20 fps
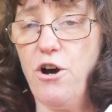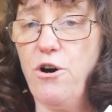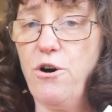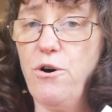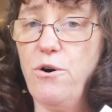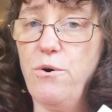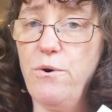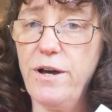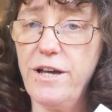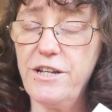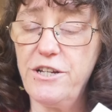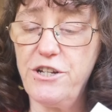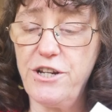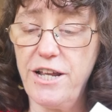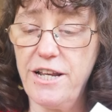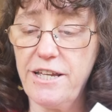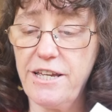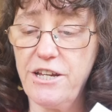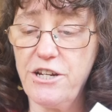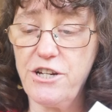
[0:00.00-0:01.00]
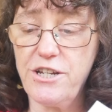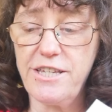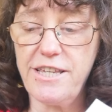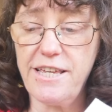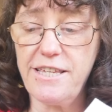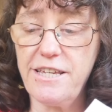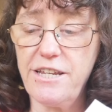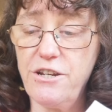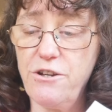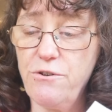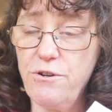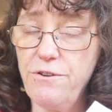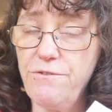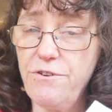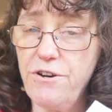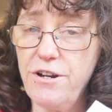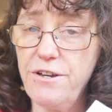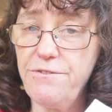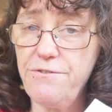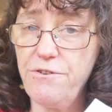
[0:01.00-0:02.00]
Oh, Angelica, she says, I know you're
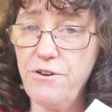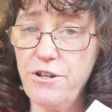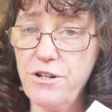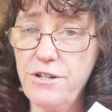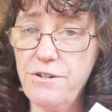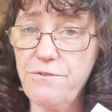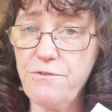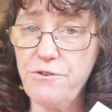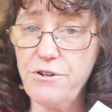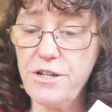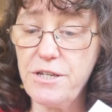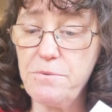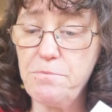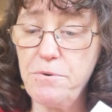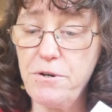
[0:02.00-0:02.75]
very fond of Chris,